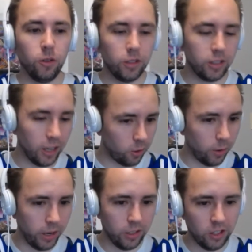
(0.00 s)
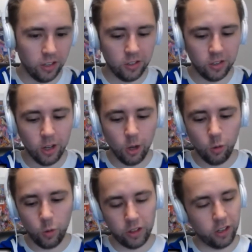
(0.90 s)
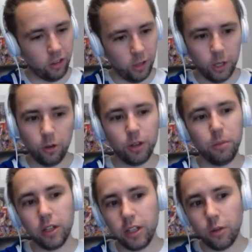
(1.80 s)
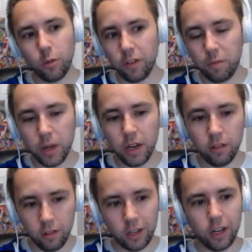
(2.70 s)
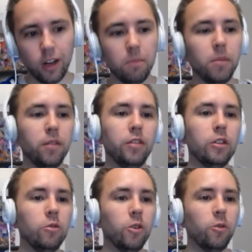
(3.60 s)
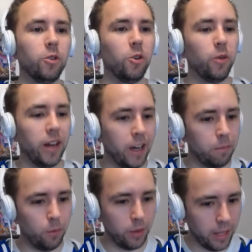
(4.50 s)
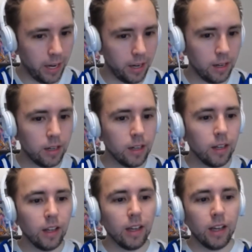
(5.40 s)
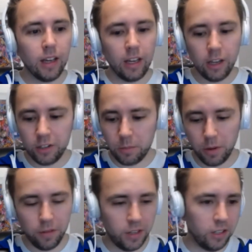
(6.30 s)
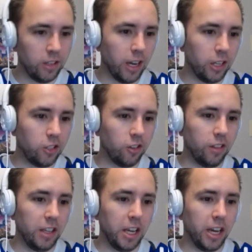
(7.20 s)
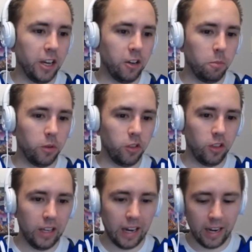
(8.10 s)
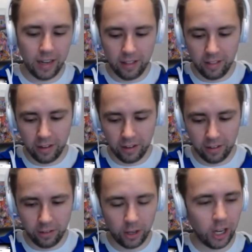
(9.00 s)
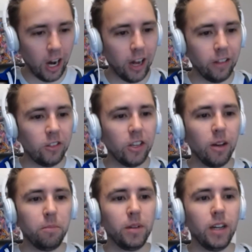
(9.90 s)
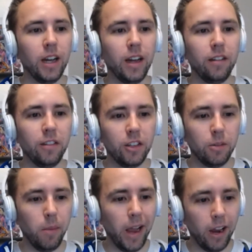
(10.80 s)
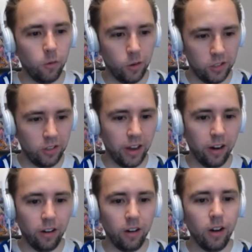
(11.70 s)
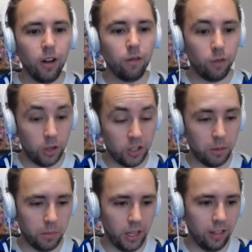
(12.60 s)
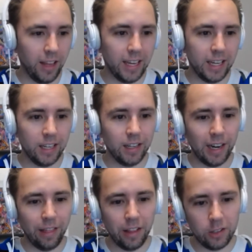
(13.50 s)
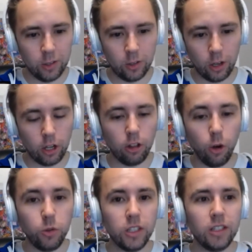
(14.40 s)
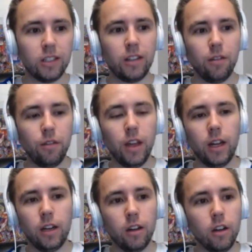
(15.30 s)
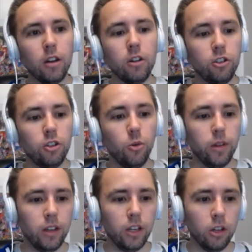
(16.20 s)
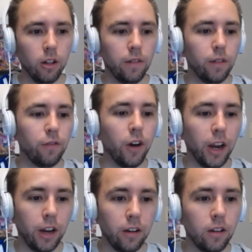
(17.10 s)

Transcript: It's not quite as good as what the Coleco Chameleon would have been. Look it up if you don't know what happened with that. It was a bit of a disaster in the end, but the concept and the demand was there for something like it, and this is the closest thing to it that you'll ever find.